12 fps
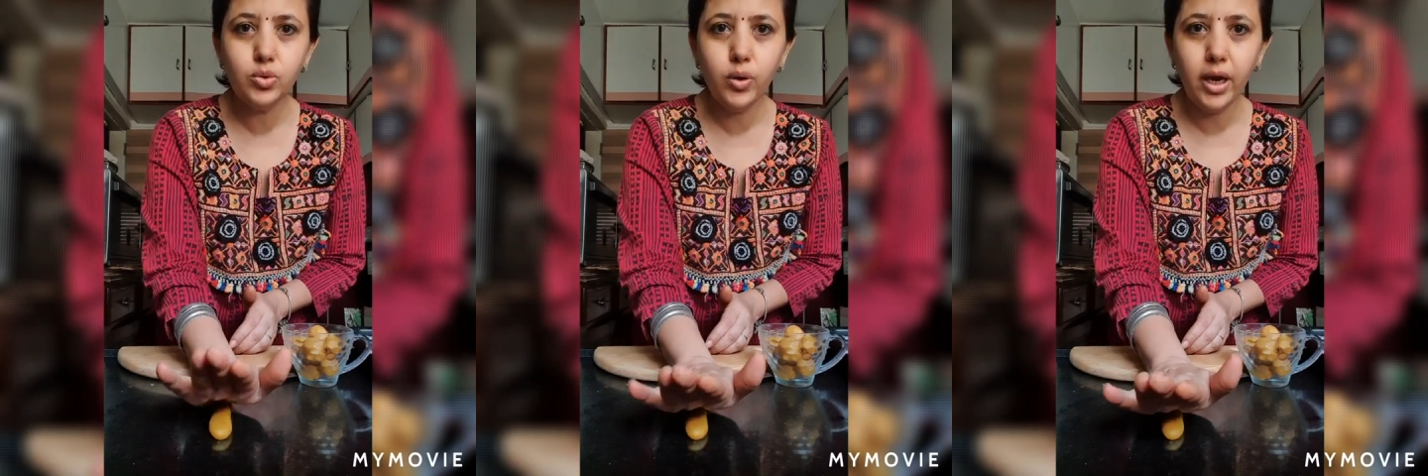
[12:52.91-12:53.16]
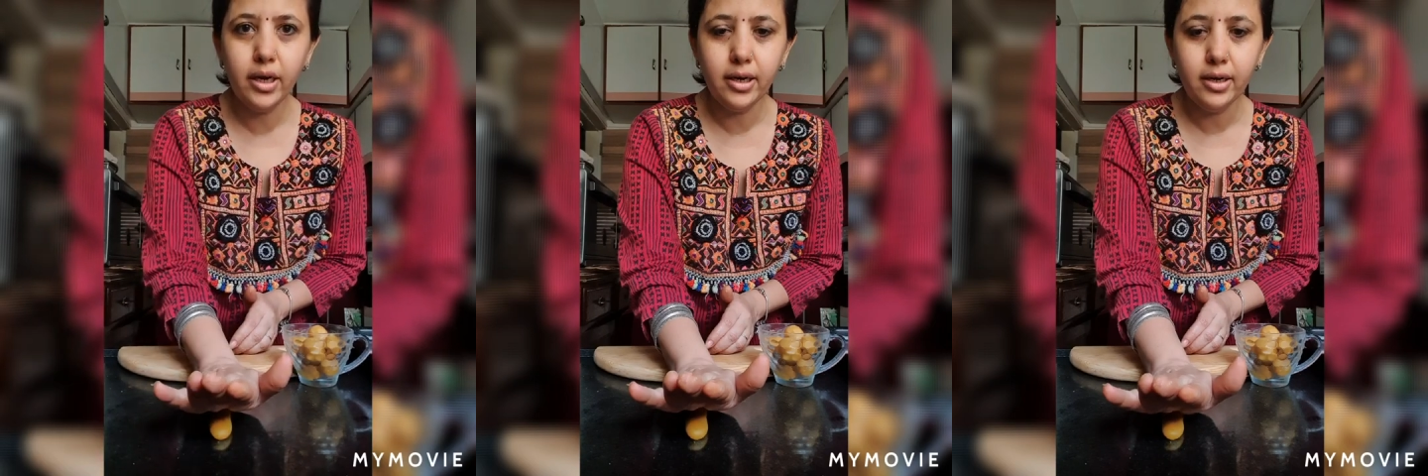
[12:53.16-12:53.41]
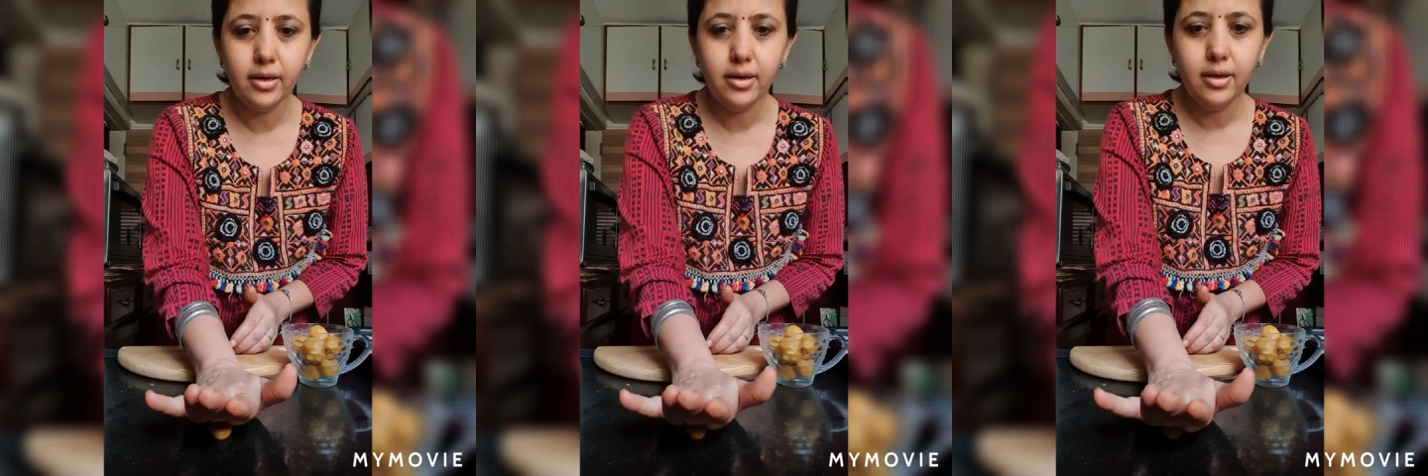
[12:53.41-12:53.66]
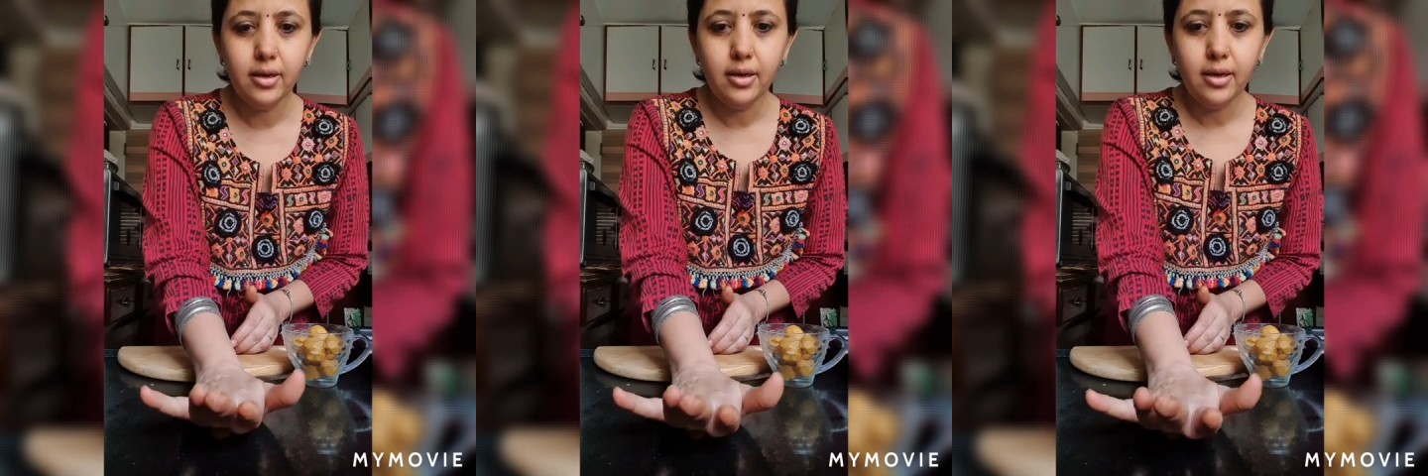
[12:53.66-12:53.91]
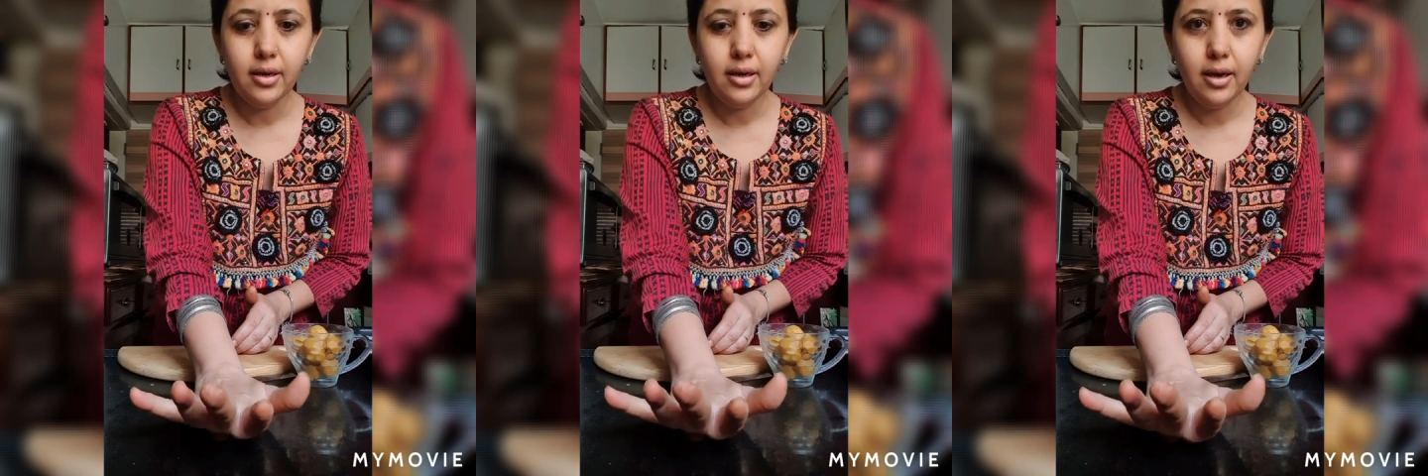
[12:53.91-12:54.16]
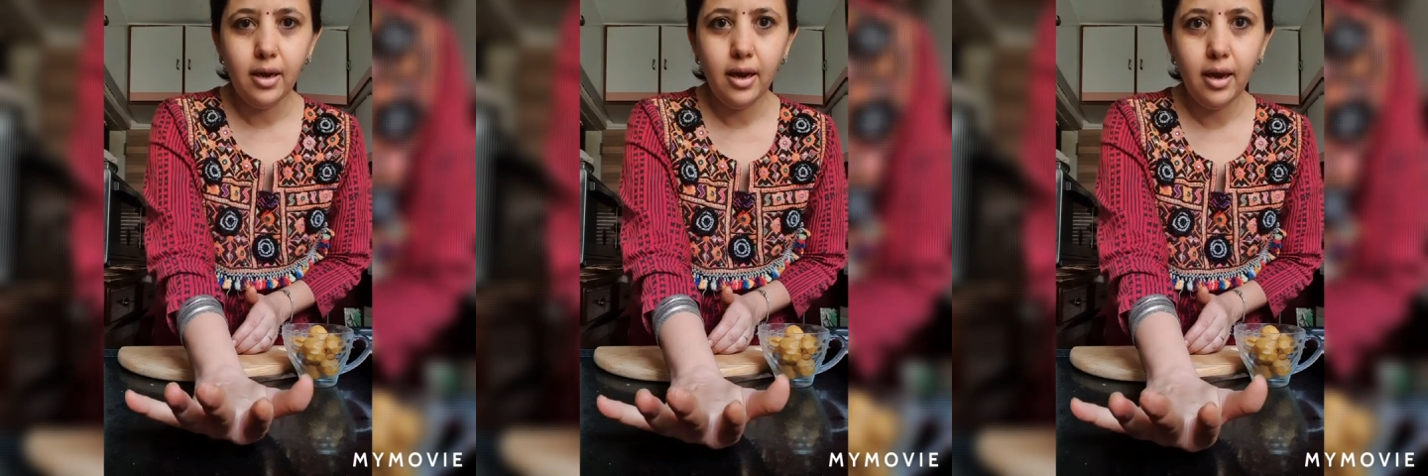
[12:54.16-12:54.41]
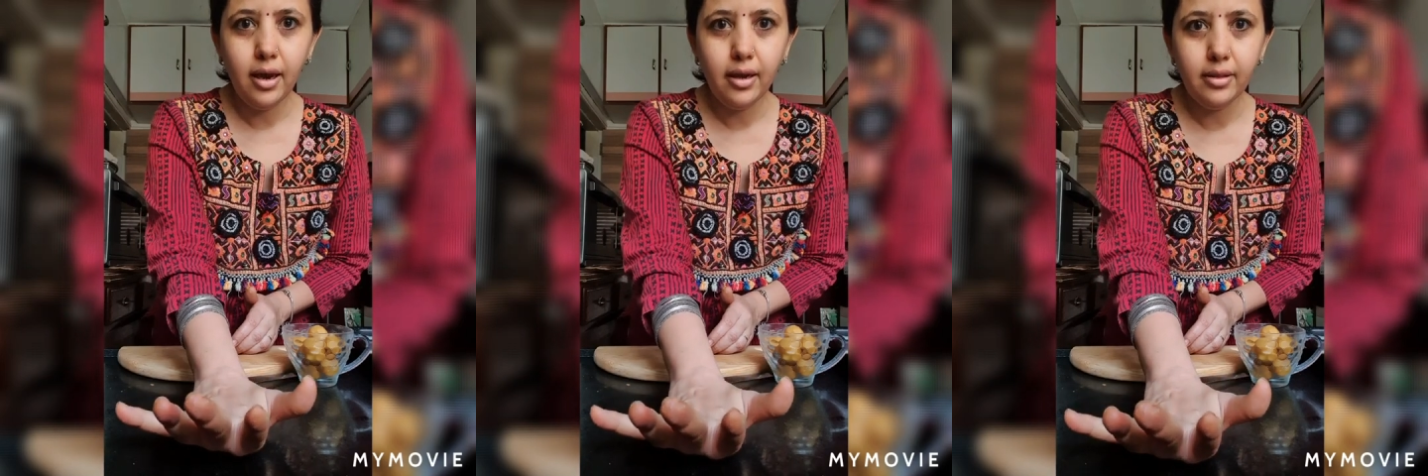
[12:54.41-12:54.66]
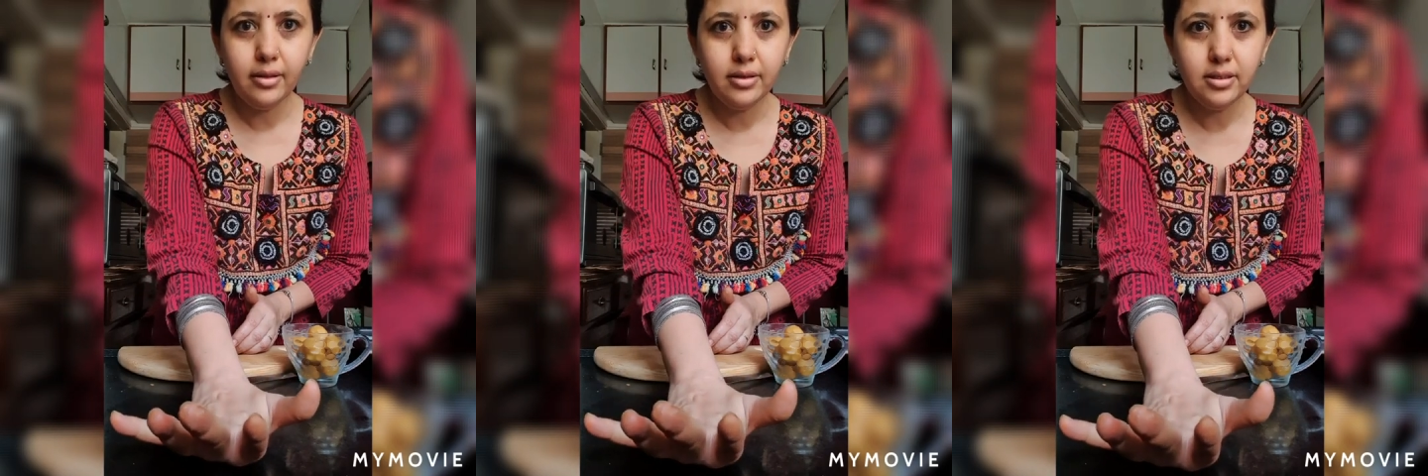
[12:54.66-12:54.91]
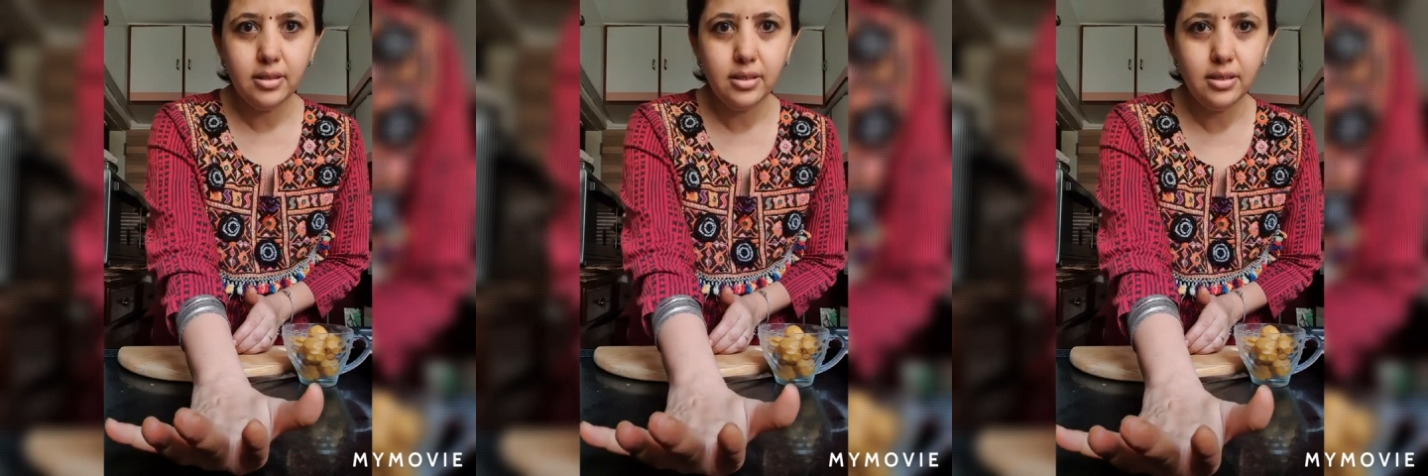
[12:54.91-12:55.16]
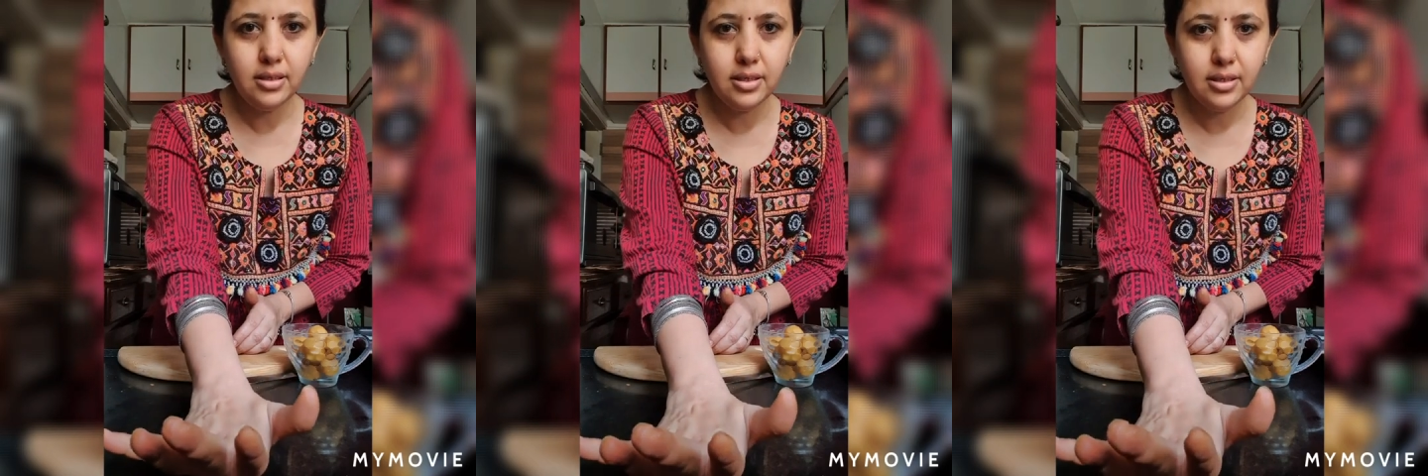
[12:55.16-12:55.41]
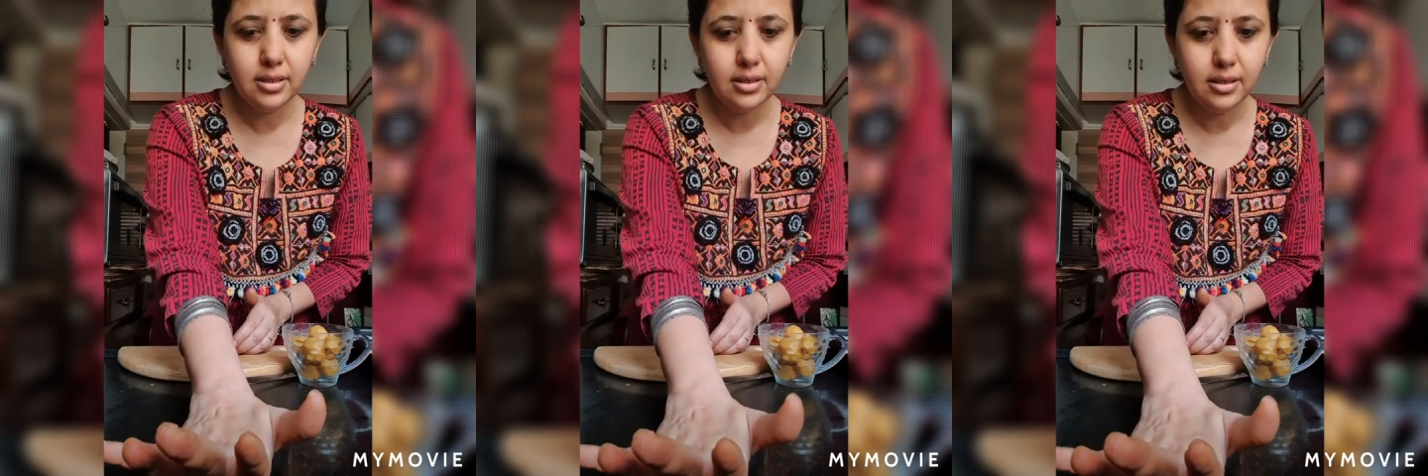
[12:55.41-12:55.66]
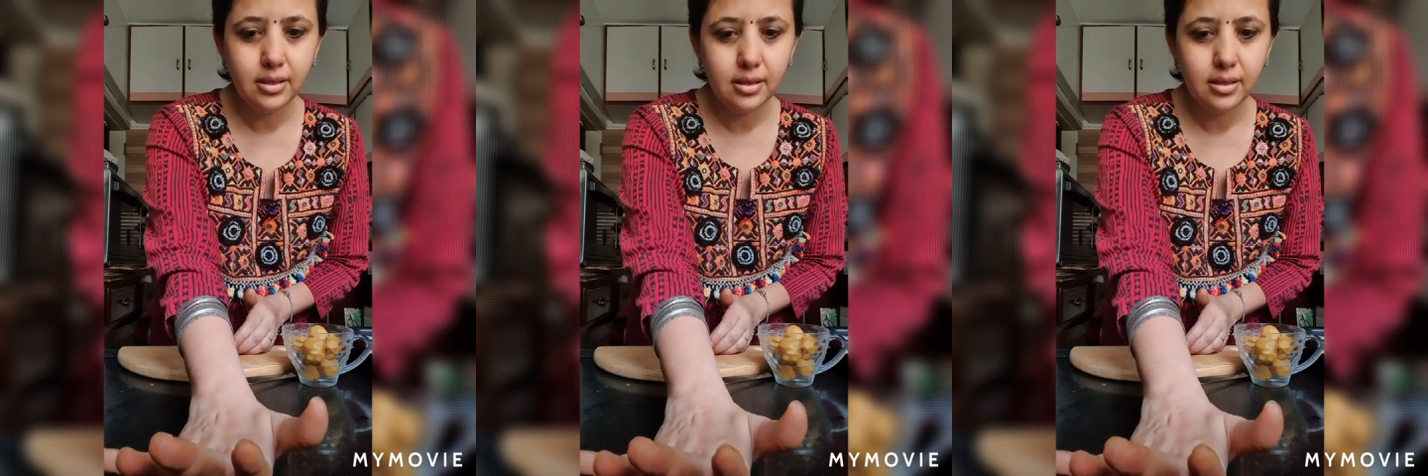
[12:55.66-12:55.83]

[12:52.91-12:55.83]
to end. And this is